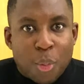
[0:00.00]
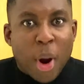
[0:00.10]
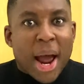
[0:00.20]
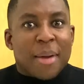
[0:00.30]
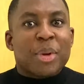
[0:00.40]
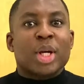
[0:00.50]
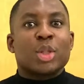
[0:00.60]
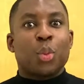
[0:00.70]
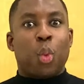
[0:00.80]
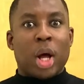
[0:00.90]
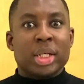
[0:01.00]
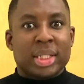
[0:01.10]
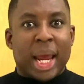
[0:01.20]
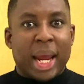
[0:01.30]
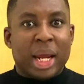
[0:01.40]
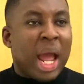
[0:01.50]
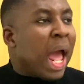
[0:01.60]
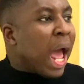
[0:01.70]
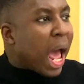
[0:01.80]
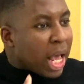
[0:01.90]
Why? Because one day,
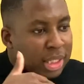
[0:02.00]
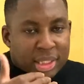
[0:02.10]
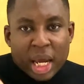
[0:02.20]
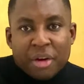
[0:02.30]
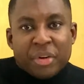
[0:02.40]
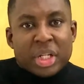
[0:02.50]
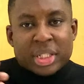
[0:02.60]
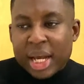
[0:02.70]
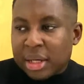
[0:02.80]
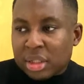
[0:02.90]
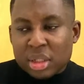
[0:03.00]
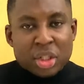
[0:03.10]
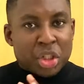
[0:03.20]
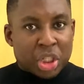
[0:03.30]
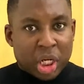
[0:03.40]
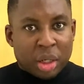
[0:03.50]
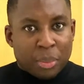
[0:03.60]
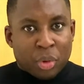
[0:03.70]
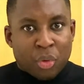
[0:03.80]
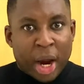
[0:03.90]
as David is tending to the sheep,
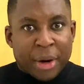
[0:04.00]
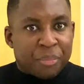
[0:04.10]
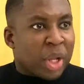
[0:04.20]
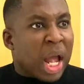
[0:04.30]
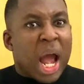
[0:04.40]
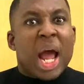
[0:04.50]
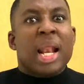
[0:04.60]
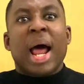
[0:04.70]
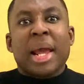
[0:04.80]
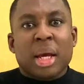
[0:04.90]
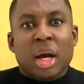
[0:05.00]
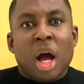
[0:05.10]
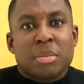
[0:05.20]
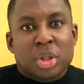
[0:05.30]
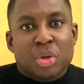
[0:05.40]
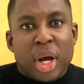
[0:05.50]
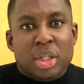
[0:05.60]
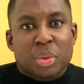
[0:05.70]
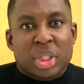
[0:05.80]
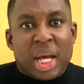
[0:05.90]
right, a lion comes and tries
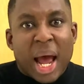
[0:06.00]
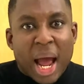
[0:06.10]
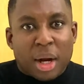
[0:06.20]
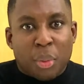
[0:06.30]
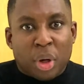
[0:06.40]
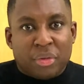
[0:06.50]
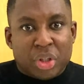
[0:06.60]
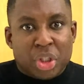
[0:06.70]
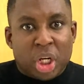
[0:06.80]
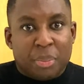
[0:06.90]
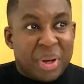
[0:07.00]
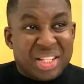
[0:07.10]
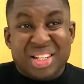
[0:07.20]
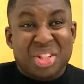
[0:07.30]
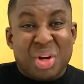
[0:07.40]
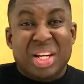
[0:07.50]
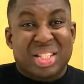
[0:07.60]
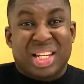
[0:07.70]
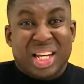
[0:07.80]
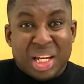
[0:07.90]
to attack one of the sheep, basically tries
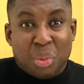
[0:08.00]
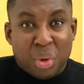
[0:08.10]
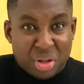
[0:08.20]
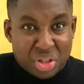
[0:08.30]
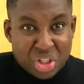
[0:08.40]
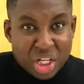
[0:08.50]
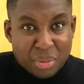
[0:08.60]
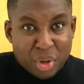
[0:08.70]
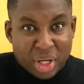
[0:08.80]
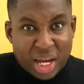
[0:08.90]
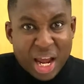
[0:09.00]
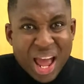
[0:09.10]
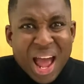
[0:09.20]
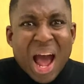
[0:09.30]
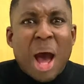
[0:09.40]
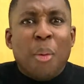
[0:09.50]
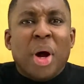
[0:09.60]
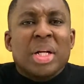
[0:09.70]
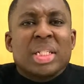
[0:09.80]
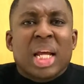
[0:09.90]
to eat one of the sheep, okay? And
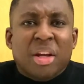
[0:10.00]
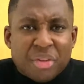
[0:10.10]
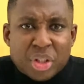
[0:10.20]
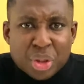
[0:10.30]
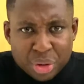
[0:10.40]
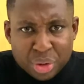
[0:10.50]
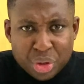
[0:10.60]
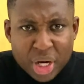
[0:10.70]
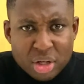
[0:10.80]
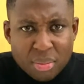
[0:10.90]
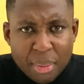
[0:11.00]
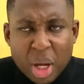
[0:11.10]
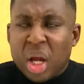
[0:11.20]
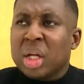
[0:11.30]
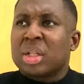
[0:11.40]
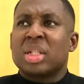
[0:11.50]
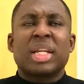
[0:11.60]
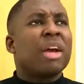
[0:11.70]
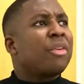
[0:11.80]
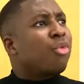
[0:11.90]
what does David do? Do you guys remember? Does
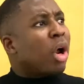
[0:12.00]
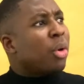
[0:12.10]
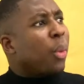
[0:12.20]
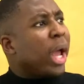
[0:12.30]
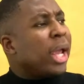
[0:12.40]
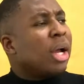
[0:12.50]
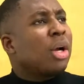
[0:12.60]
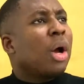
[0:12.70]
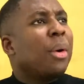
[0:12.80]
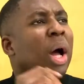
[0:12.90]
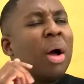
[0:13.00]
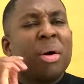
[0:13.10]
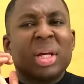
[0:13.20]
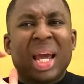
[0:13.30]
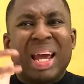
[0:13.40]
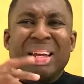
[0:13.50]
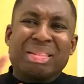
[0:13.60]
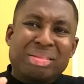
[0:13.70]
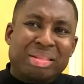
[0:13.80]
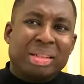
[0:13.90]
David run away and go, oh, okay,
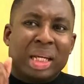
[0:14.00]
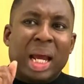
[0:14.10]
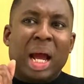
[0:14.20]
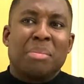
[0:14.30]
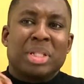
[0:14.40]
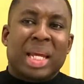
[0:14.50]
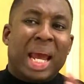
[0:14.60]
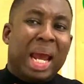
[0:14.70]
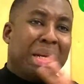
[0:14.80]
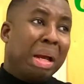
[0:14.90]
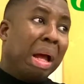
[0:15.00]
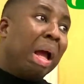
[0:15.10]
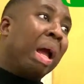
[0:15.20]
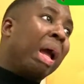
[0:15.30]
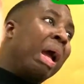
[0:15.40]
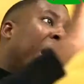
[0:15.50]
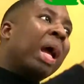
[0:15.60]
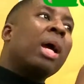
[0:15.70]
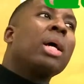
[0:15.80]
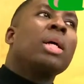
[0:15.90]
yeah, I'm scared.
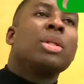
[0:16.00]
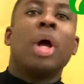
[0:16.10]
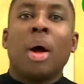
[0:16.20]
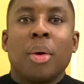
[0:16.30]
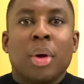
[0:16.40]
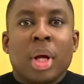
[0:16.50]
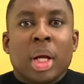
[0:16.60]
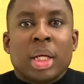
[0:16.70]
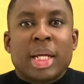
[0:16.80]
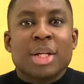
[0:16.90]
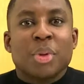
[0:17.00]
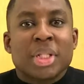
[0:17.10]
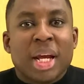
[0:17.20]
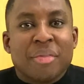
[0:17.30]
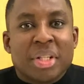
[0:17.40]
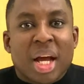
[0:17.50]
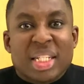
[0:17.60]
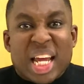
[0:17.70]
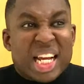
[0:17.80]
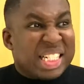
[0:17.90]
Ah! No, guess what David
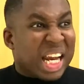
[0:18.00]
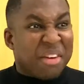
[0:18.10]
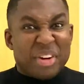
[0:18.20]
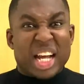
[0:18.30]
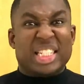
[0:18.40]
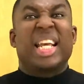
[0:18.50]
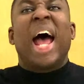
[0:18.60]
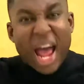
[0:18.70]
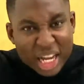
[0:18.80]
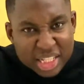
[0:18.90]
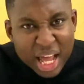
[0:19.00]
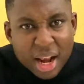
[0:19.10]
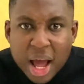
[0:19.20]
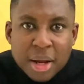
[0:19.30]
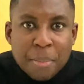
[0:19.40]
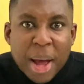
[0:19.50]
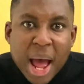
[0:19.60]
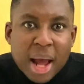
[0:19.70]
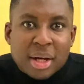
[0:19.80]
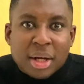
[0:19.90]
does? David attacks that lion
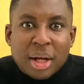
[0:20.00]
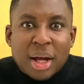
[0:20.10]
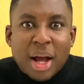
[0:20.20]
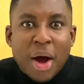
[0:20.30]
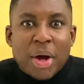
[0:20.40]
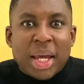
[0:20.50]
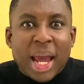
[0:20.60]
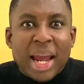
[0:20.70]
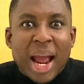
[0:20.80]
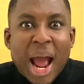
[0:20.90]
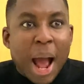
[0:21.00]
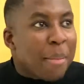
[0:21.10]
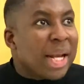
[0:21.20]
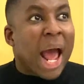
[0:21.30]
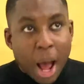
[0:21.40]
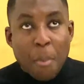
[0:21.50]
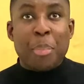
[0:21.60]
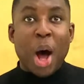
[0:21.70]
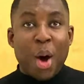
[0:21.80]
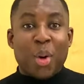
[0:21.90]
back, okay? I mean, how
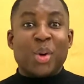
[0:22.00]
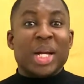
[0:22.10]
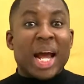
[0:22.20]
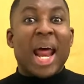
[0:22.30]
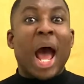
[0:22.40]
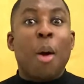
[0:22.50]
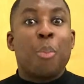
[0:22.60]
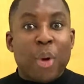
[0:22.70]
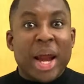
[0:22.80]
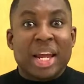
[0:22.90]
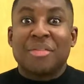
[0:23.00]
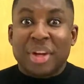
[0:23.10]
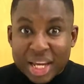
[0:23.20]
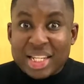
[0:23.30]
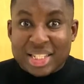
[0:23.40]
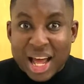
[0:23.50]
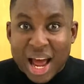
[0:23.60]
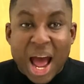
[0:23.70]
bold and how brave is that?